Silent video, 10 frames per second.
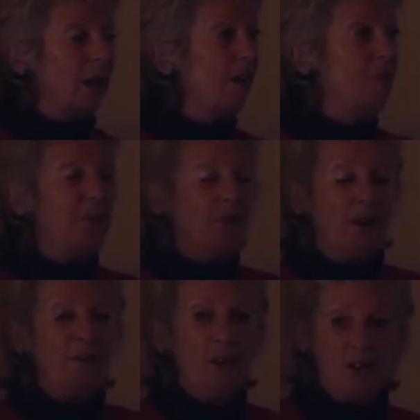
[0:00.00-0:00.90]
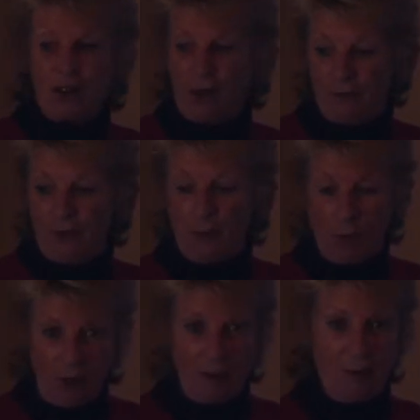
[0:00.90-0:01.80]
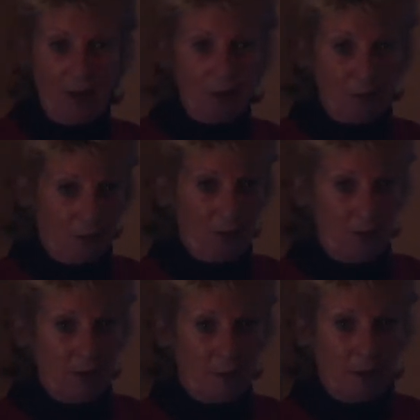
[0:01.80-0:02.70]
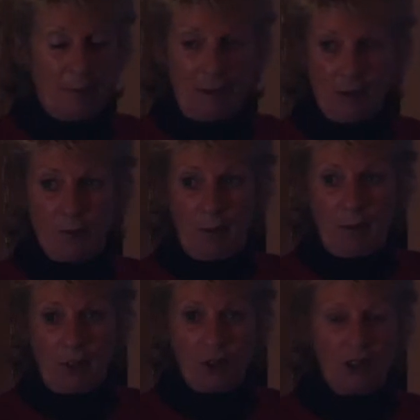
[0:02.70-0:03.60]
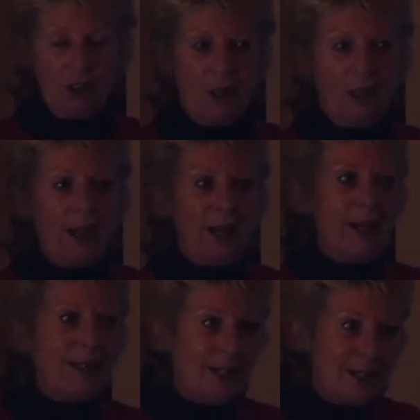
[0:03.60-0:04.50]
gave me 5 years ago for the book I'm now about to publish is the